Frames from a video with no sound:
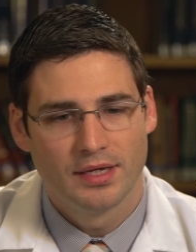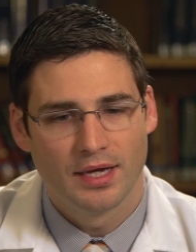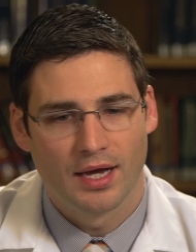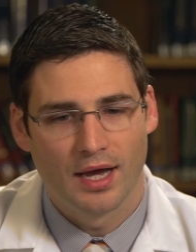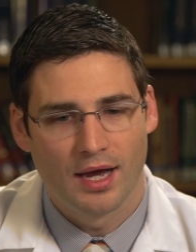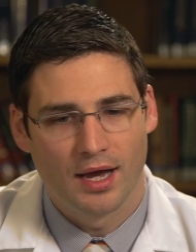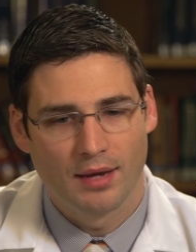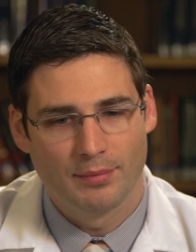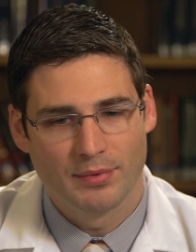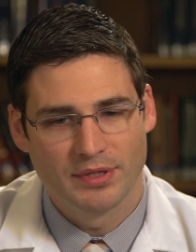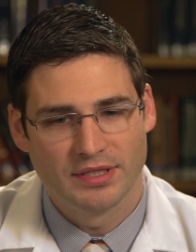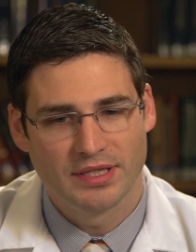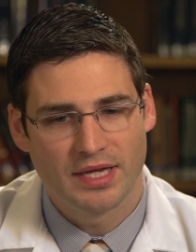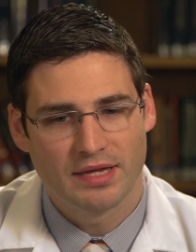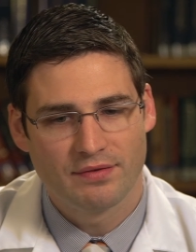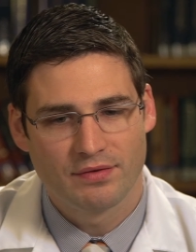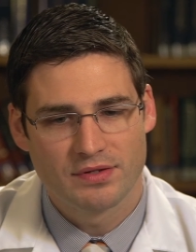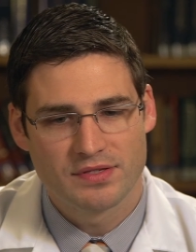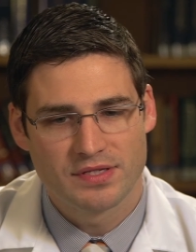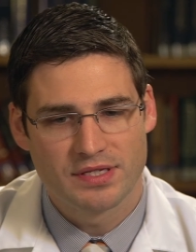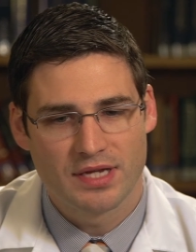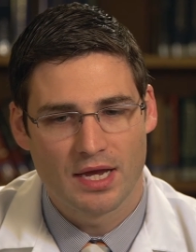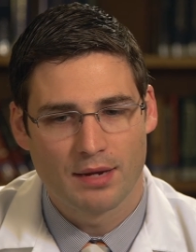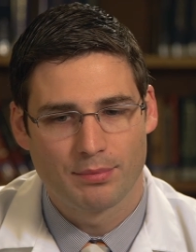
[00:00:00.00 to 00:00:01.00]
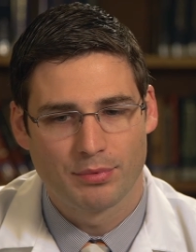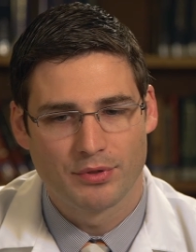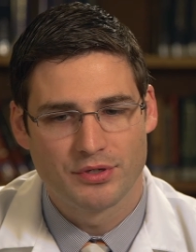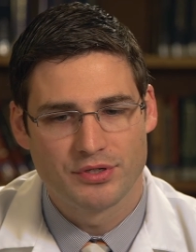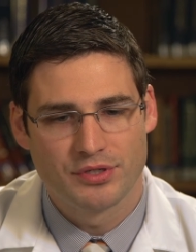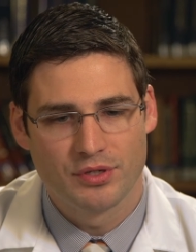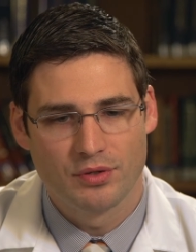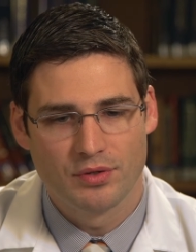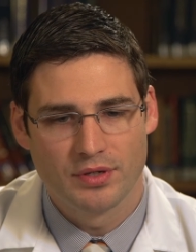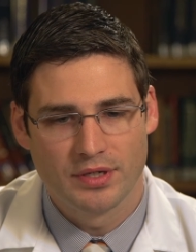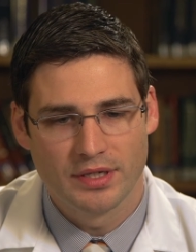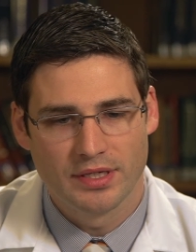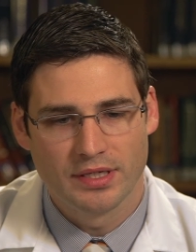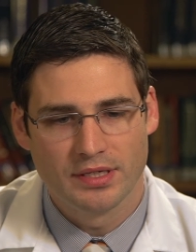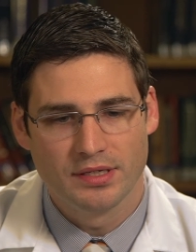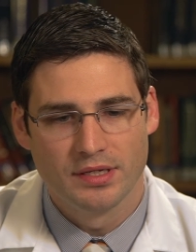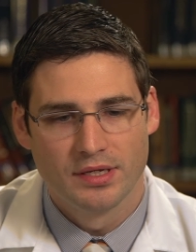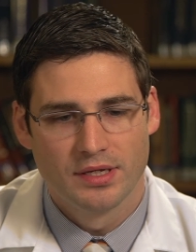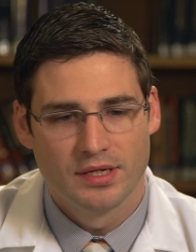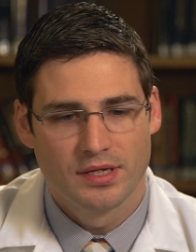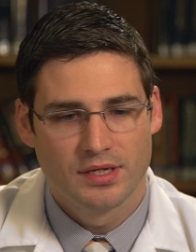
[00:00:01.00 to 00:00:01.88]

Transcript: Um, it gave us the opportunity